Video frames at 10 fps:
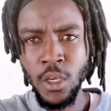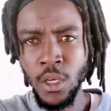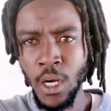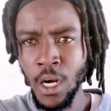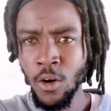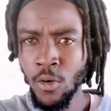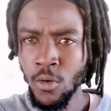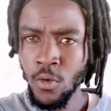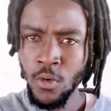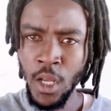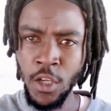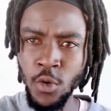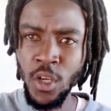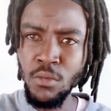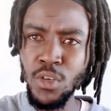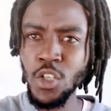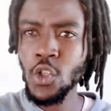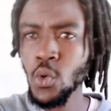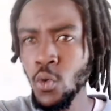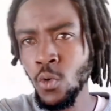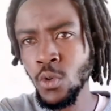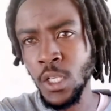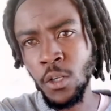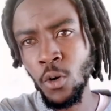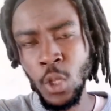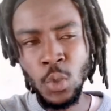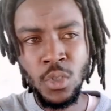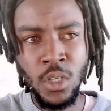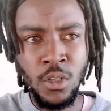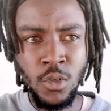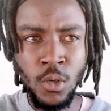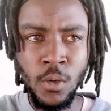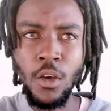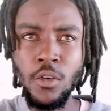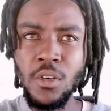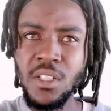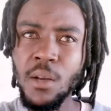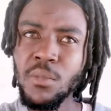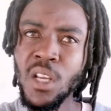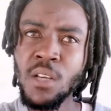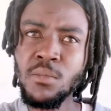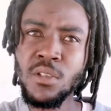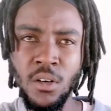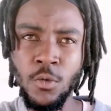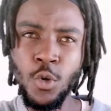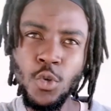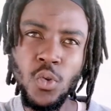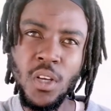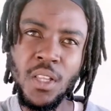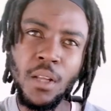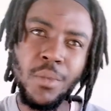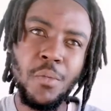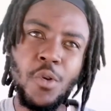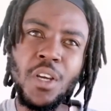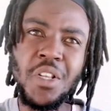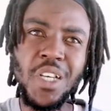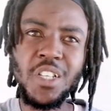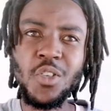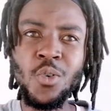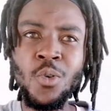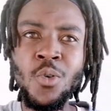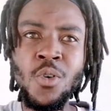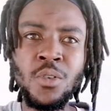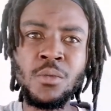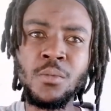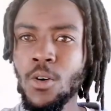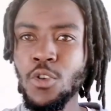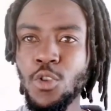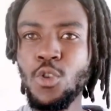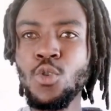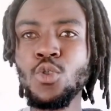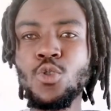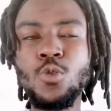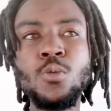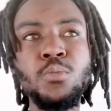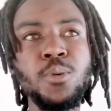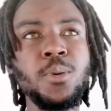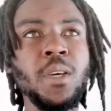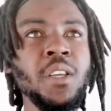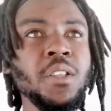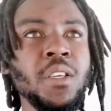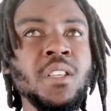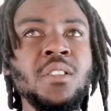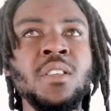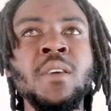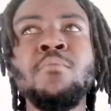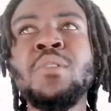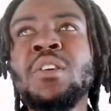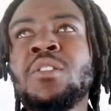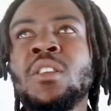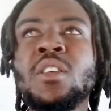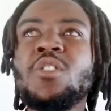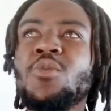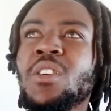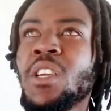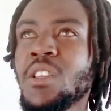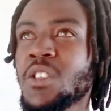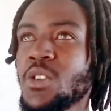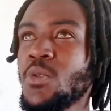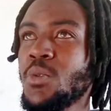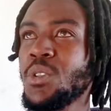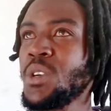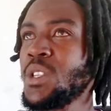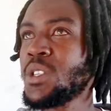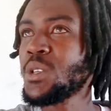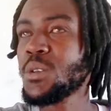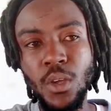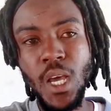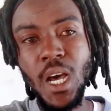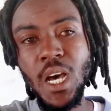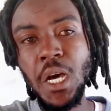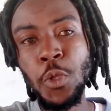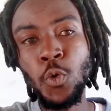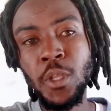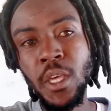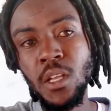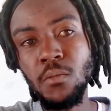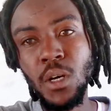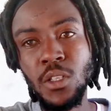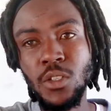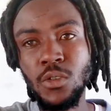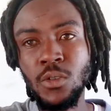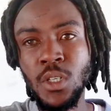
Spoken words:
how like you can be sued and all those things. So, you know, sometimes we should think that maybe you can just go on YouTube and get a beat and then you create a song with it. Yeah, you can, but you know,